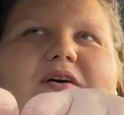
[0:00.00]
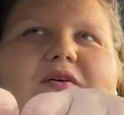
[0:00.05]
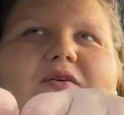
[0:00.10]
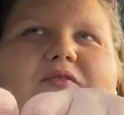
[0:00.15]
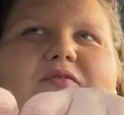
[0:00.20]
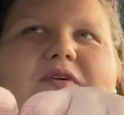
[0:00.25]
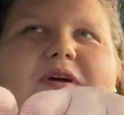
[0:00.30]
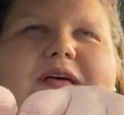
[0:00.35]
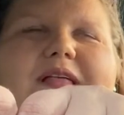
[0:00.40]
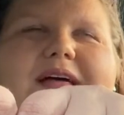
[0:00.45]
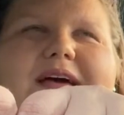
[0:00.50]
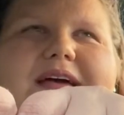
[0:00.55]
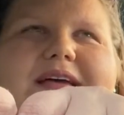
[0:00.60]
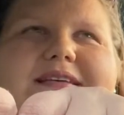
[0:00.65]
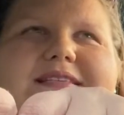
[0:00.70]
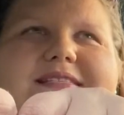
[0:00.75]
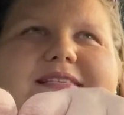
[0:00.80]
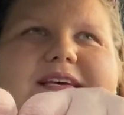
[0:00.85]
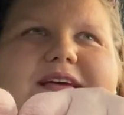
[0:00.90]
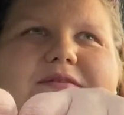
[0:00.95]

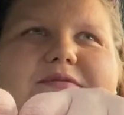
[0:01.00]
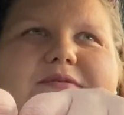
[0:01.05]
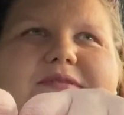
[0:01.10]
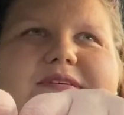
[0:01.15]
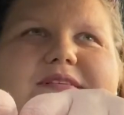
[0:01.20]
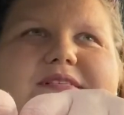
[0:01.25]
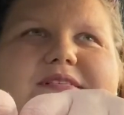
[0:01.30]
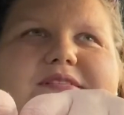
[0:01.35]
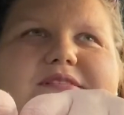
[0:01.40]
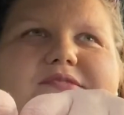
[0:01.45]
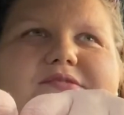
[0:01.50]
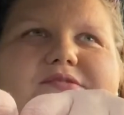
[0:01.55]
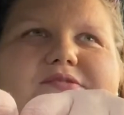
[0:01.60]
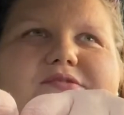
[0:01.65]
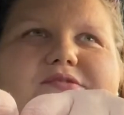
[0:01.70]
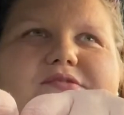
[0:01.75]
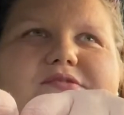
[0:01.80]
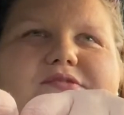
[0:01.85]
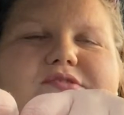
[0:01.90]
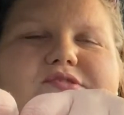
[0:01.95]
realized that it was
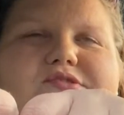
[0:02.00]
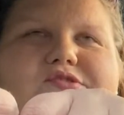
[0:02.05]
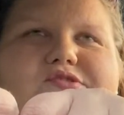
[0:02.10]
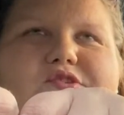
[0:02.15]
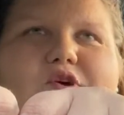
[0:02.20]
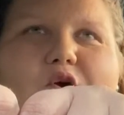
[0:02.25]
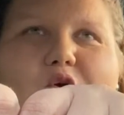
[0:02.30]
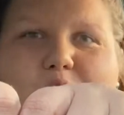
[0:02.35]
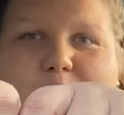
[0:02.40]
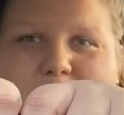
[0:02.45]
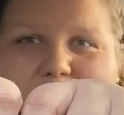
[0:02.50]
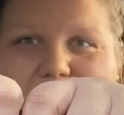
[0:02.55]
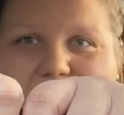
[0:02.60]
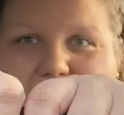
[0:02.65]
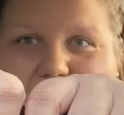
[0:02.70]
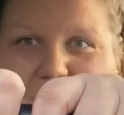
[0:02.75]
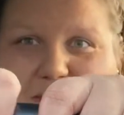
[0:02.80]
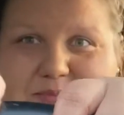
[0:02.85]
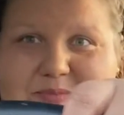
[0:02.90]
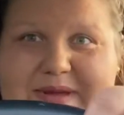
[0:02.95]
so big
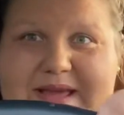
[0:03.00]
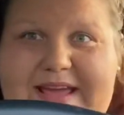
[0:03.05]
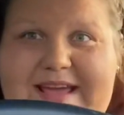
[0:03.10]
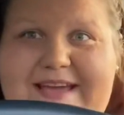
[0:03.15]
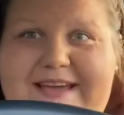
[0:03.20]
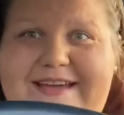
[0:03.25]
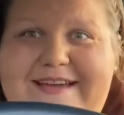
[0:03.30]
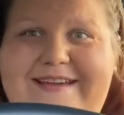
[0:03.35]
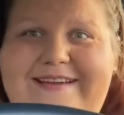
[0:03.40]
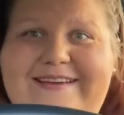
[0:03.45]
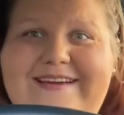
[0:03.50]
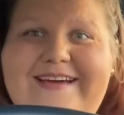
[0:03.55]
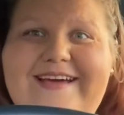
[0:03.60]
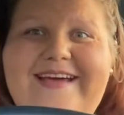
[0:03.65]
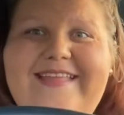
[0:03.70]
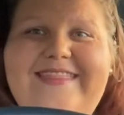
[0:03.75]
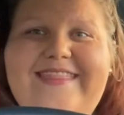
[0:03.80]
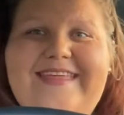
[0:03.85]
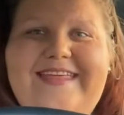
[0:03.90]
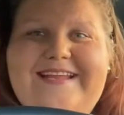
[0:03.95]
on me
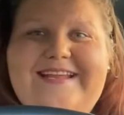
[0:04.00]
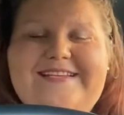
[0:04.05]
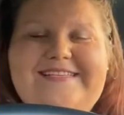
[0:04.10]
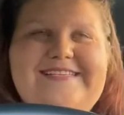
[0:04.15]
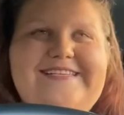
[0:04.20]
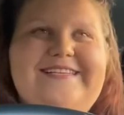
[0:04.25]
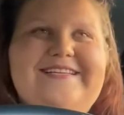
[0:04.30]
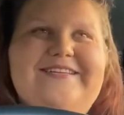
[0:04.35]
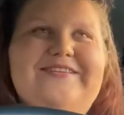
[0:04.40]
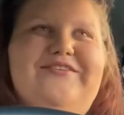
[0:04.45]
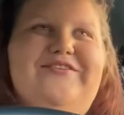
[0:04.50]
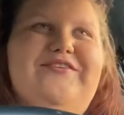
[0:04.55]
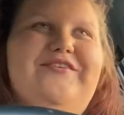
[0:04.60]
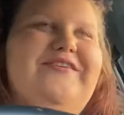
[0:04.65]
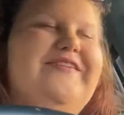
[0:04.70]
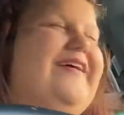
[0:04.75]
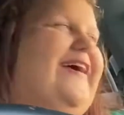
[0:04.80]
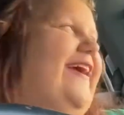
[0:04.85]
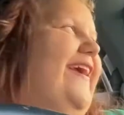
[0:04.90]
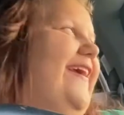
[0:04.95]
that it didn't look
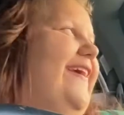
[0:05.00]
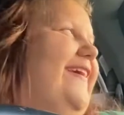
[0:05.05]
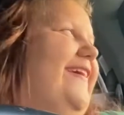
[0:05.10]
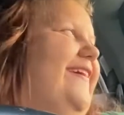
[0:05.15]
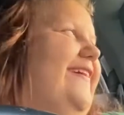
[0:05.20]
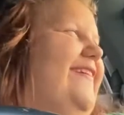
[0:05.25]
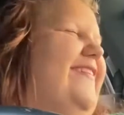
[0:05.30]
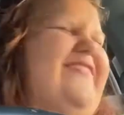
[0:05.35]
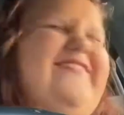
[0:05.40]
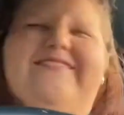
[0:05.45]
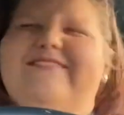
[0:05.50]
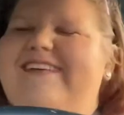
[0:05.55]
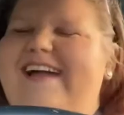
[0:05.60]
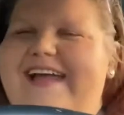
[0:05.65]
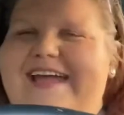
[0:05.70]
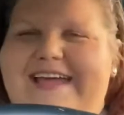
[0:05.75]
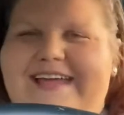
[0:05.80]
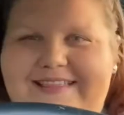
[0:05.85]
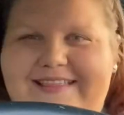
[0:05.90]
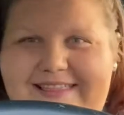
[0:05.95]
right.
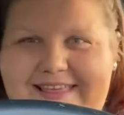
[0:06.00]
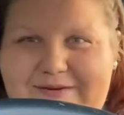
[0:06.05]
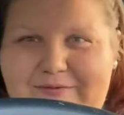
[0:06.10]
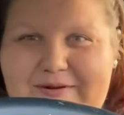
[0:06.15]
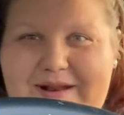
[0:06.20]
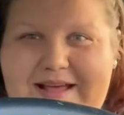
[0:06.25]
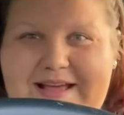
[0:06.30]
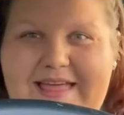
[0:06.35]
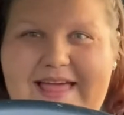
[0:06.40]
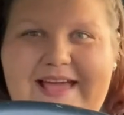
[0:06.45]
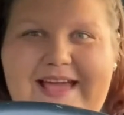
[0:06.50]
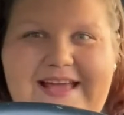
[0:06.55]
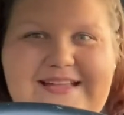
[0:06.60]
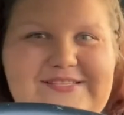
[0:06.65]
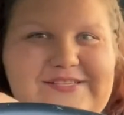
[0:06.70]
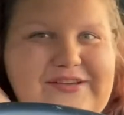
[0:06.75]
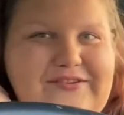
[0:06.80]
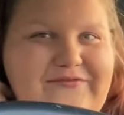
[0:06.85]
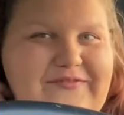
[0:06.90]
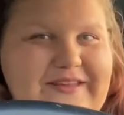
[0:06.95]
When I
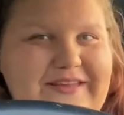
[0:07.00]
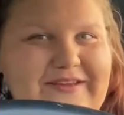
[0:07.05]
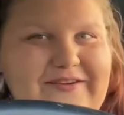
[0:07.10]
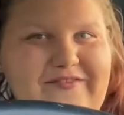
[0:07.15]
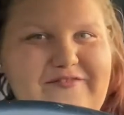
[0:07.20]
took a video of